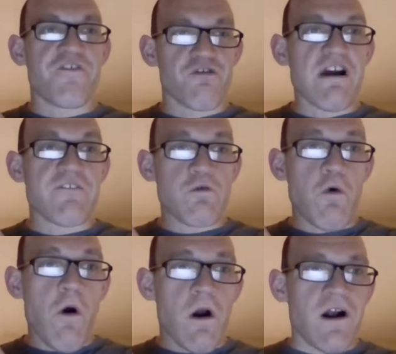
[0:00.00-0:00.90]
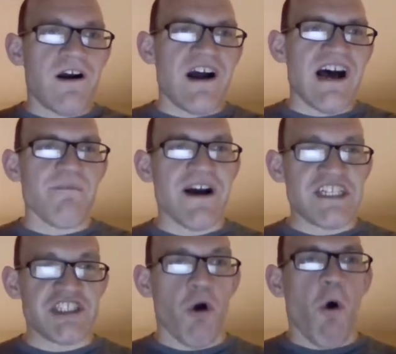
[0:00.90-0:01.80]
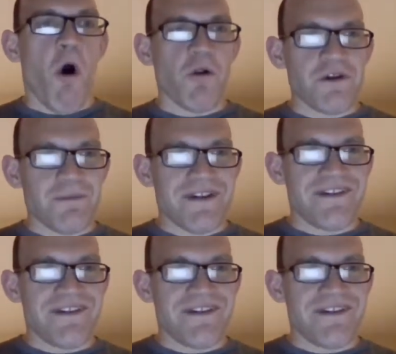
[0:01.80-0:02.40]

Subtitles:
Forever War by Joe Haldeman.